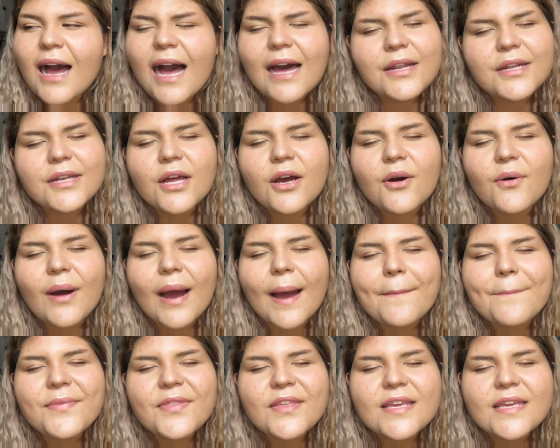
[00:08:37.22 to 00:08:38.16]
I don't know.
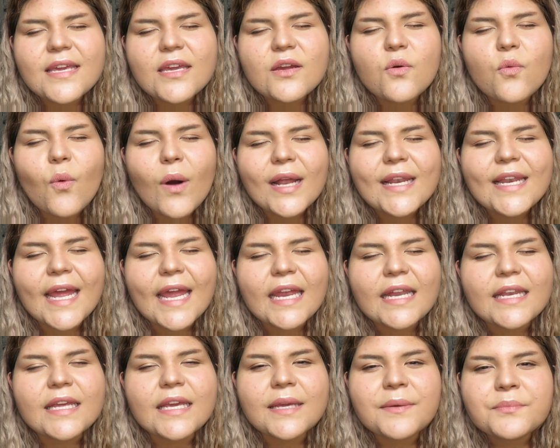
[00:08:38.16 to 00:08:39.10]
I'm thinking
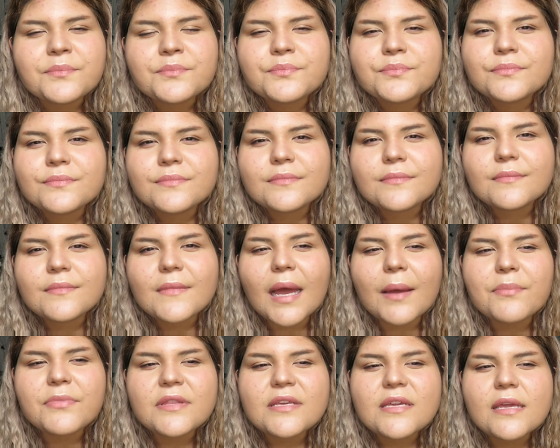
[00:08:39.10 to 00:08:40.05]
180.
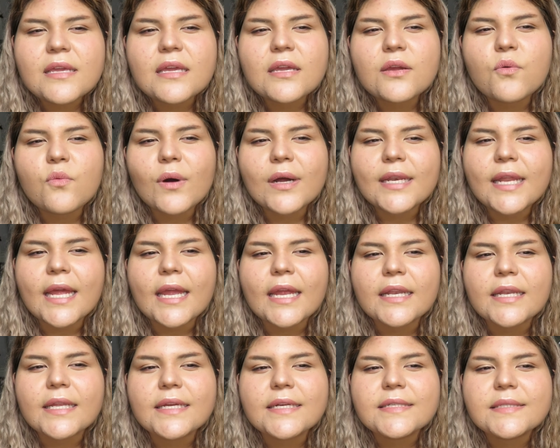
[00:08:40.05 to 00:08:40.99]
I'm thinking
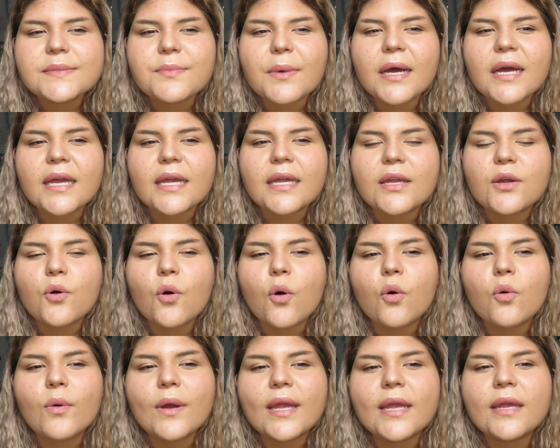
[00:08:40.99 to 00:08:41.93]
180 is my
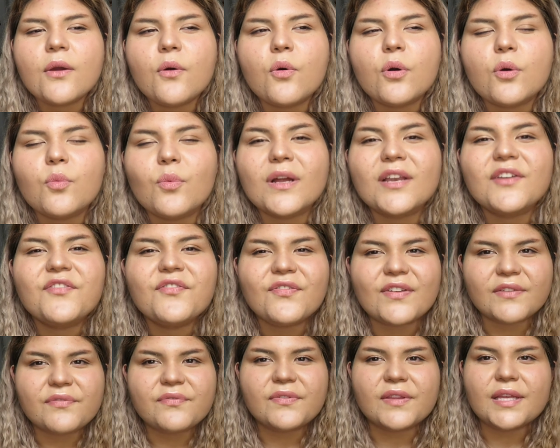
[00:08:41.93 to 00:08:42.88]
goal weight, or
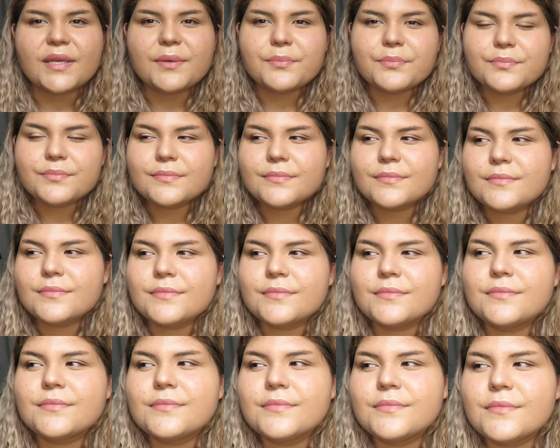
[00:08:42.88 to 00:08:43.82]
150.
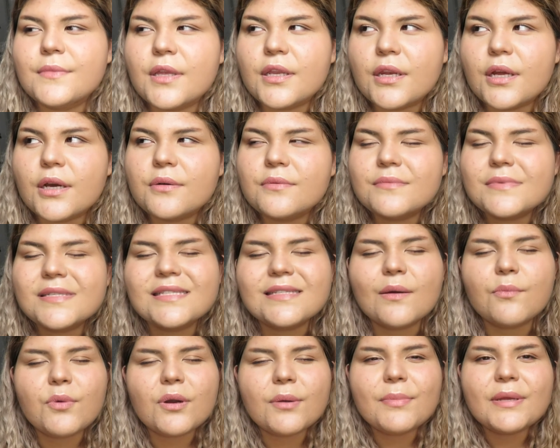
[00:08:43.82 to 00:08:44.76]
You know,
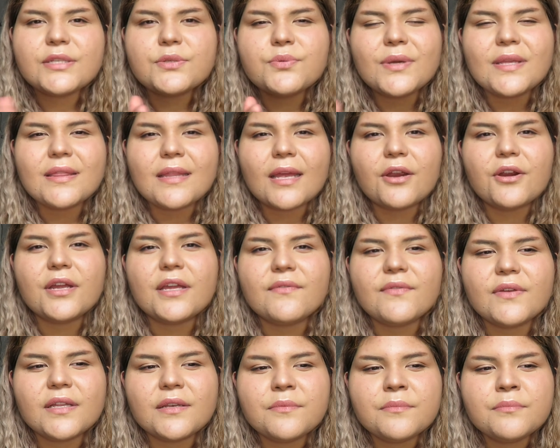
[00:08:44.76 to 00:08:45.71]
somewhere between there
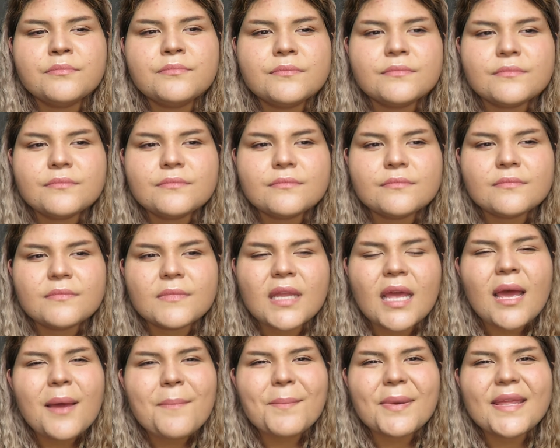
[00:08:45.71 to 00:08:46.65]
even.
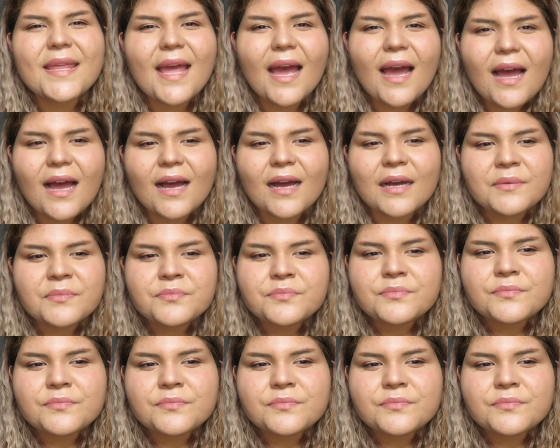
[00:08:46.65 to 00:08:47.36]
But yeah,